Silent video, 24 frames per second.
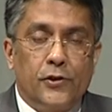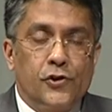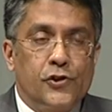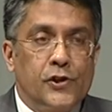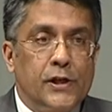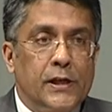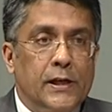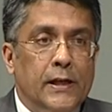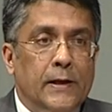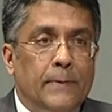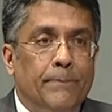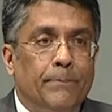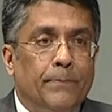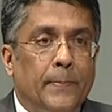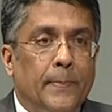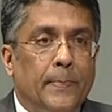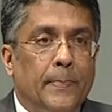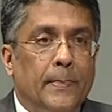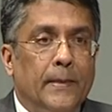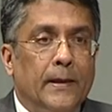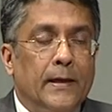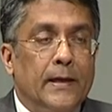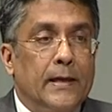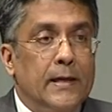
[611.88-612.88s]
radiology,
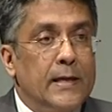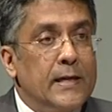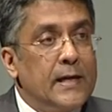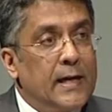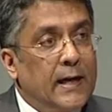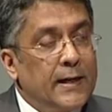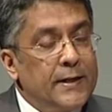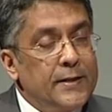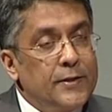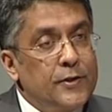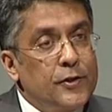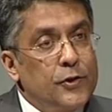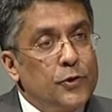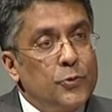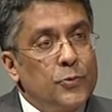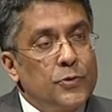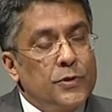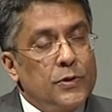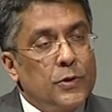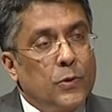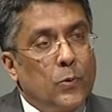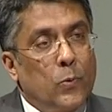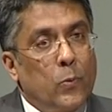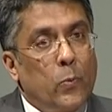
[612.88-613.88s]

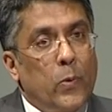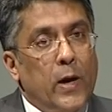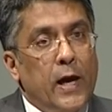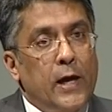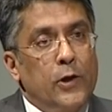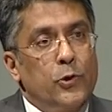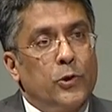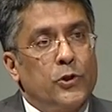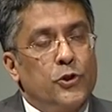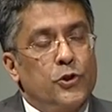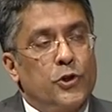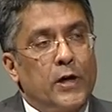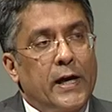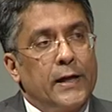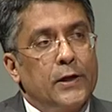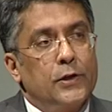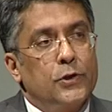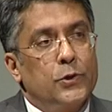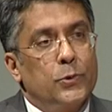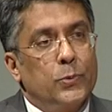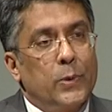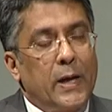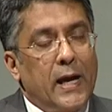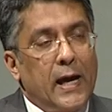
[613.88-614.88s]
EICUs, where you're
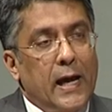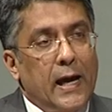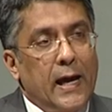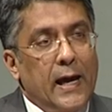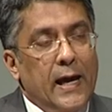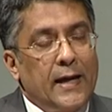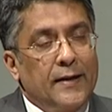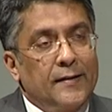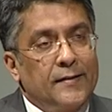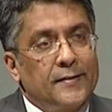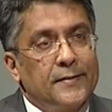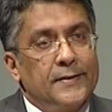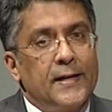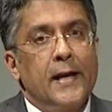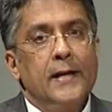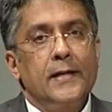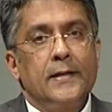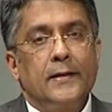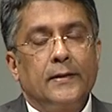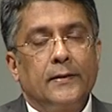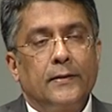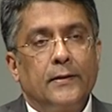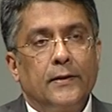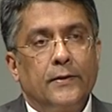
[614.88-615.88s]
trying to
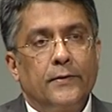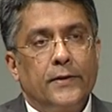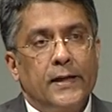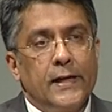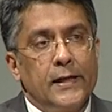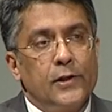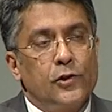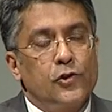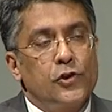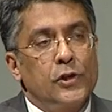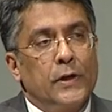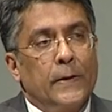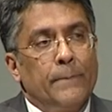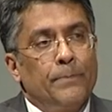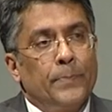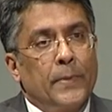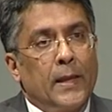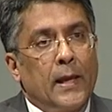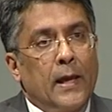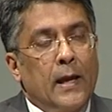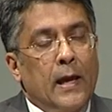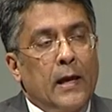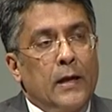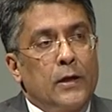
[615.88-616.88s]
extend the
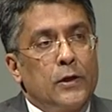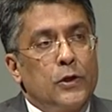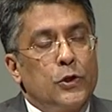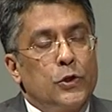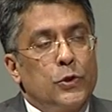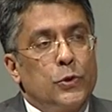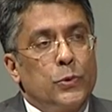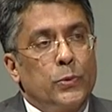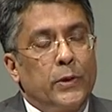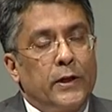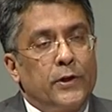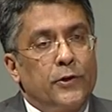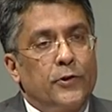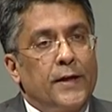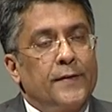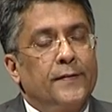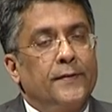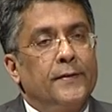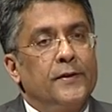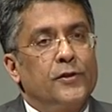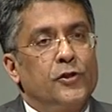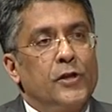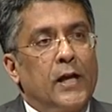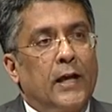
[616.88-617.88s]
reach to
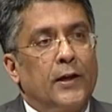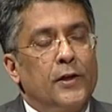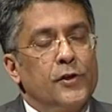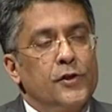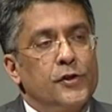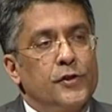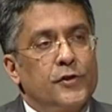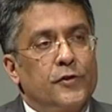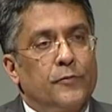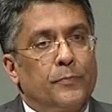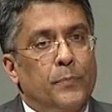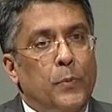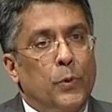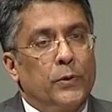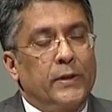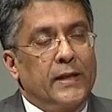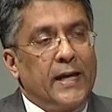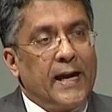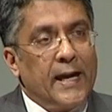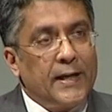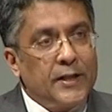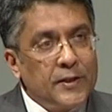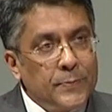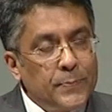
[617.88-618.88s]
address the challenges of
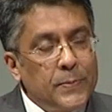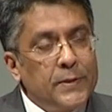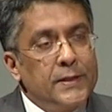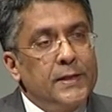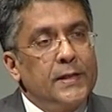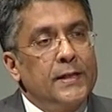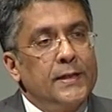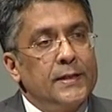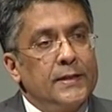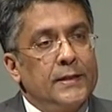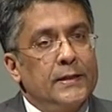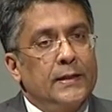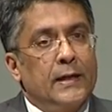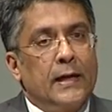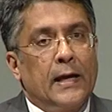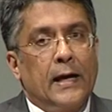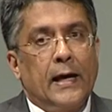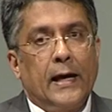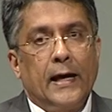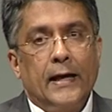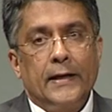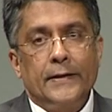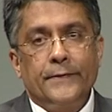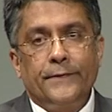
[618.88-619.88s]
both
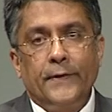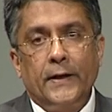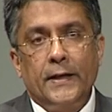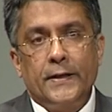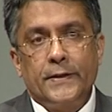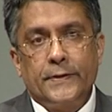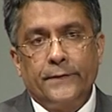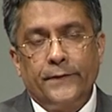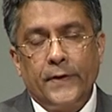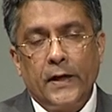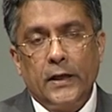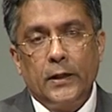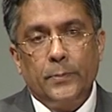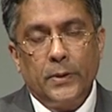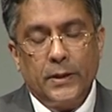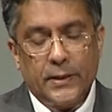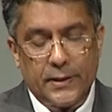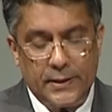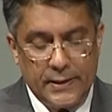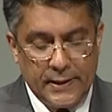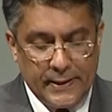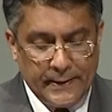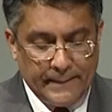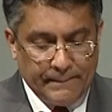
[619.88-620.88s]
expertise as well as
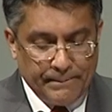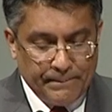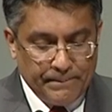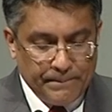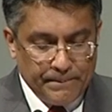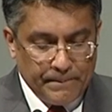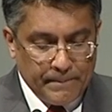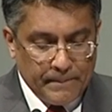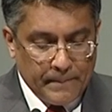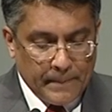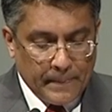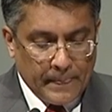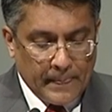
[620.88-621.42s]
availability.